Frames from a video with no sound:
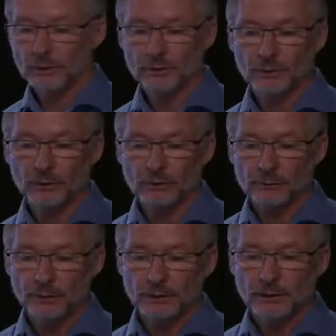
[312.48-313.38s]
cost
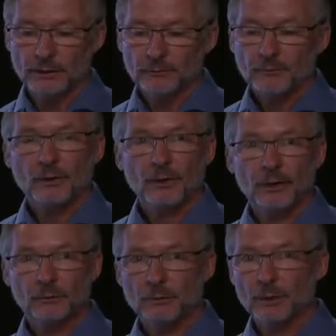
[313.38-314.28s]
recovery,
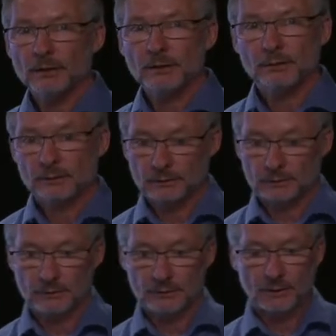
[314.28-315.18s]
and we might
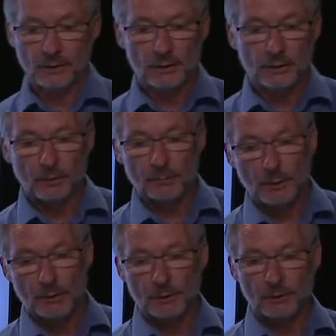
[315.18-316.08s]
see
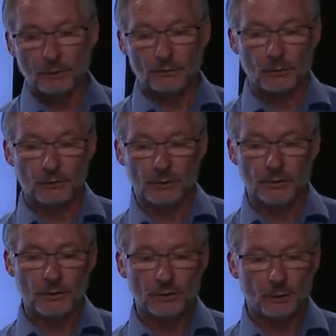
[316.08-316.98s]
non-payment of
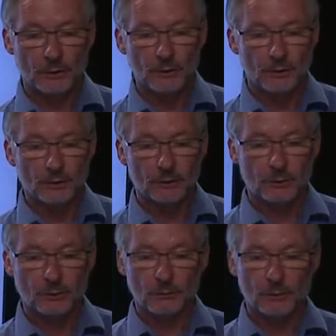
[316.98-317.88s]
services delivered
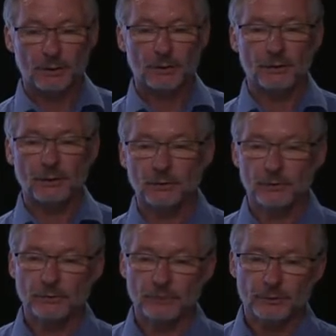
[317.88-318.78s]
to government
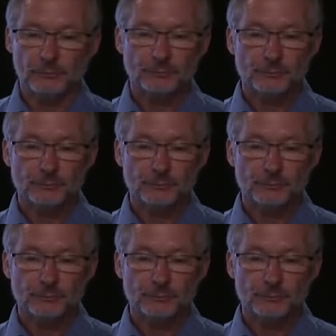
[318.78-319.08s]
institutions.